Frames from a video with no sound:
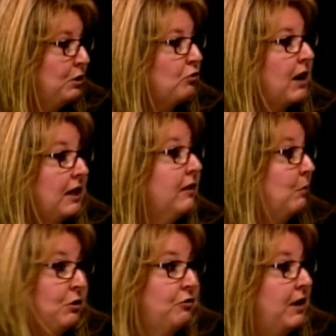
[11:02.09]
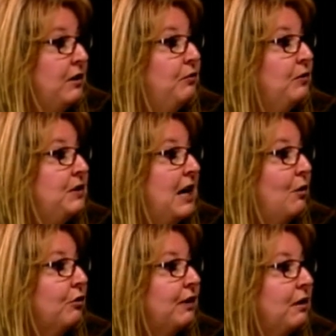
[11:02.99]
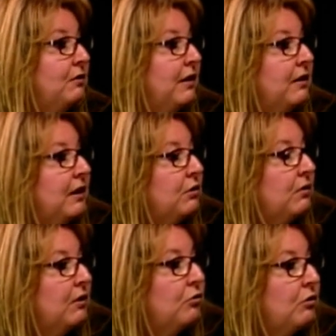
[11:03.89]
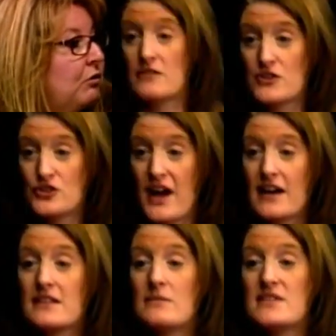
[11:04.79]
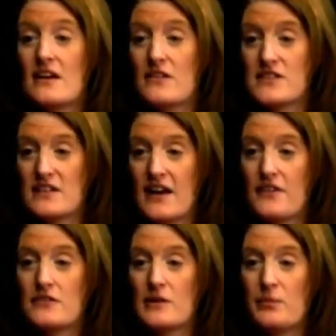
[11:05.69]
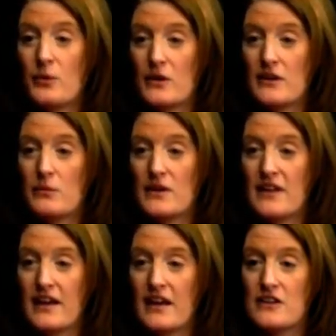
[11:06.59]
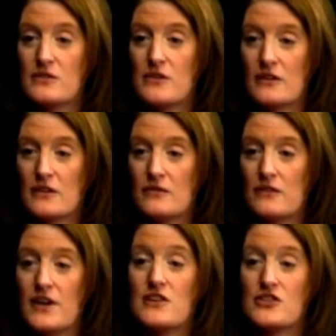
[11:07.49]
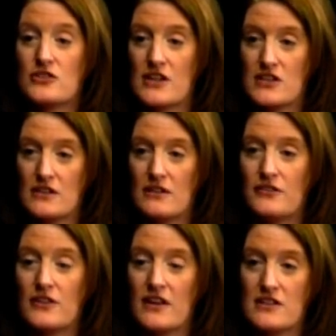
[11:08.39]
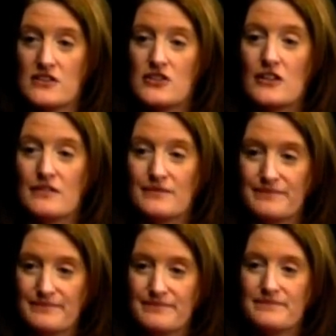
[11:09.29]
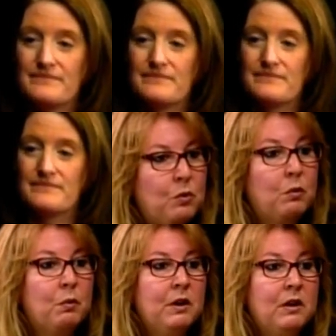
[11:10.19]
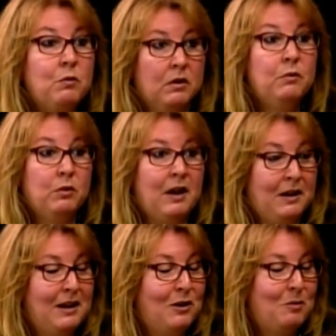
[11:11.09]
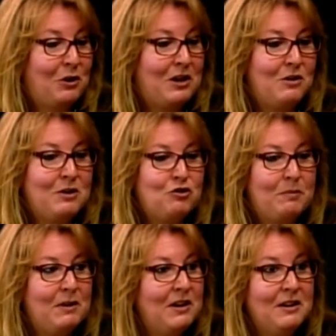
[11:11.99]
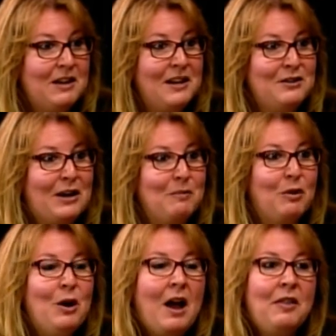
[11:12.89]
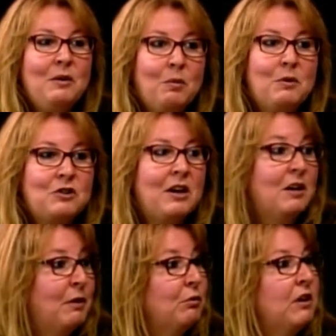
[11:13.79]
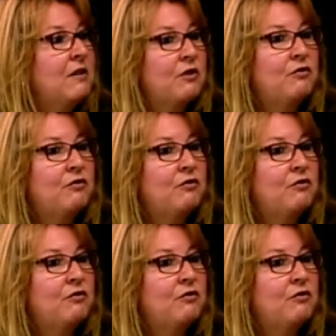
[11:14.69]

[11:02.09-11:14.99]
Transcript: tracking, like when you're saying the 50 hours, how does that? Get? They have to track it themselves and they have to report it when they do their registration for licensure. Okay. So what we're really, we're, and, and I know Mark, you can jump in any, any time. I think what we're talking about really is a